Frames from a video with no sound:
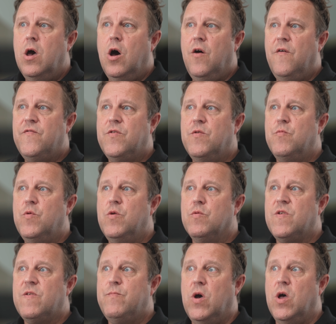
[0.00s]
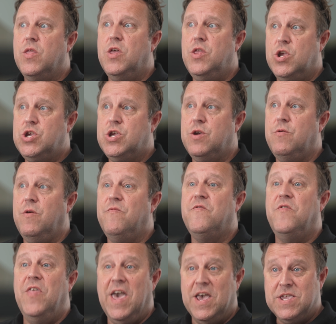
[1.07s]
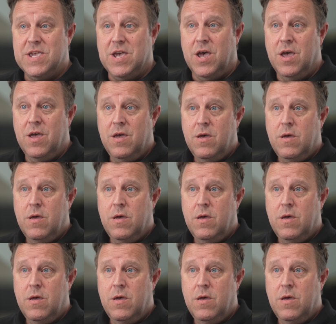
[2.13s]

Often we'll spot an issue in Phonexa